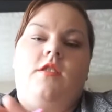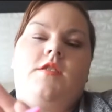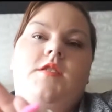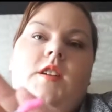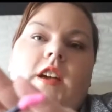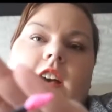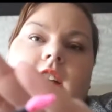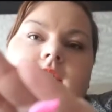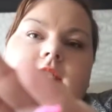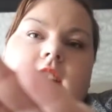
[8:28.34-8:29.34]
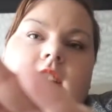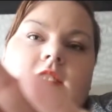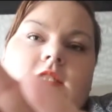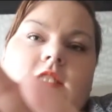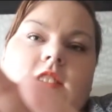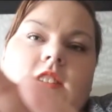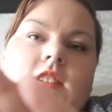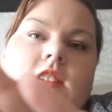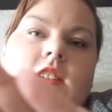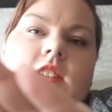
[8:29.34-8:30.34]
So yeah, it's that.
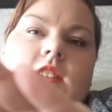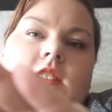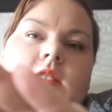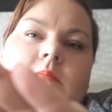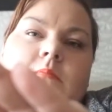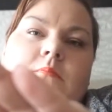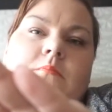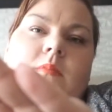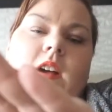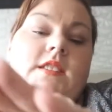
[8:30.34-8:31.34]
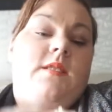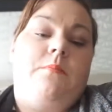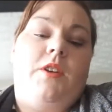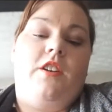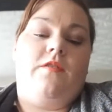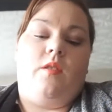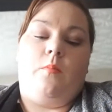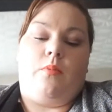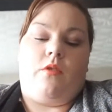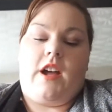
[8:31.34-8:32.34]
It's a beautiful
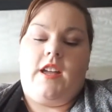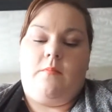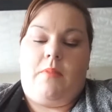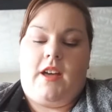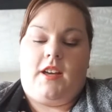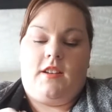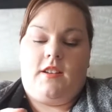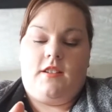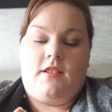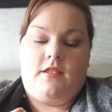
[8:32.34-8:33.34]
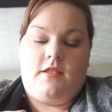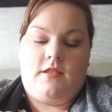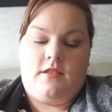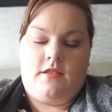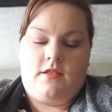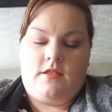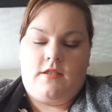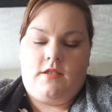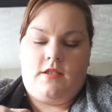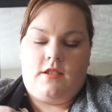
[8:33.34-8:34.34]
bright pink,
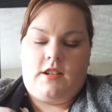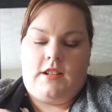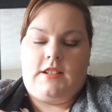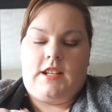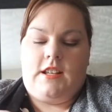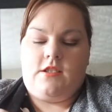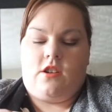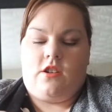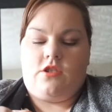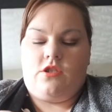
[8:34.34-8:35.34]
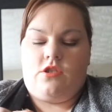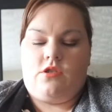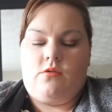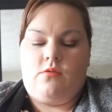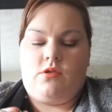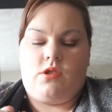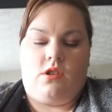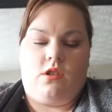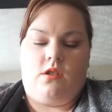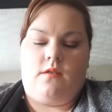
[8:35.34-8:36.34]
and these are so
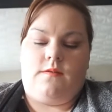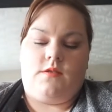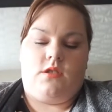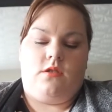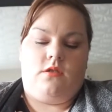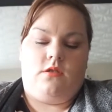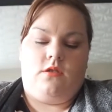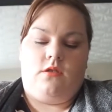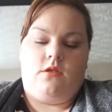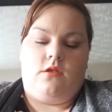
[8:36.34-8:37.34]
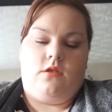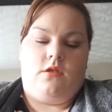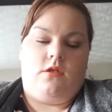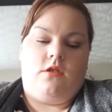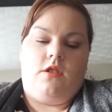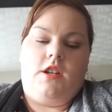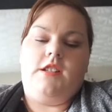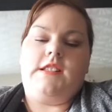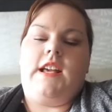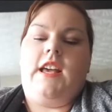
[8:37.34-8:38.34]
soft. You
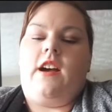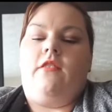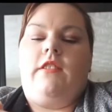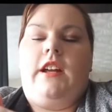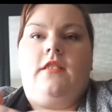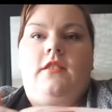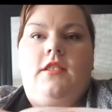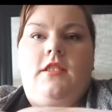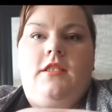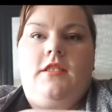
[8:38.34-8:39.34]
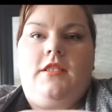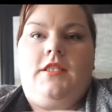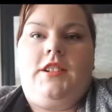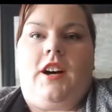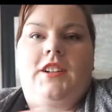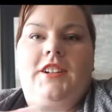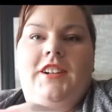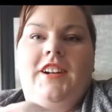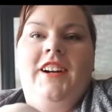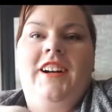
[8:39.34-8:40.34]
can see a real
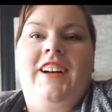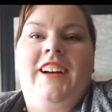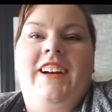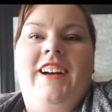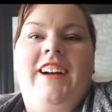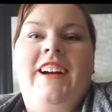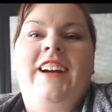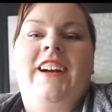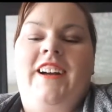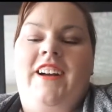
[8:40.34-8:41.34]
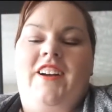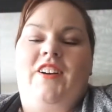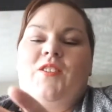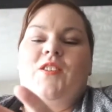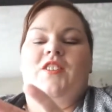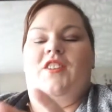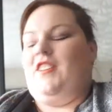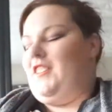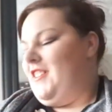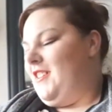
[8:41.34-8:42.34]
colour going
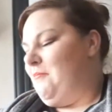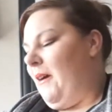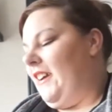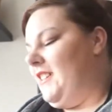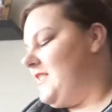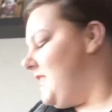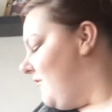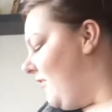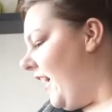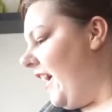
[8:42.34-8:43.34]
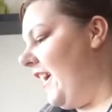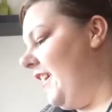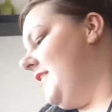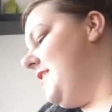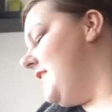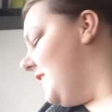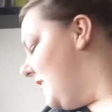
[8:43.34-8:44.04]
on, pinks and reds.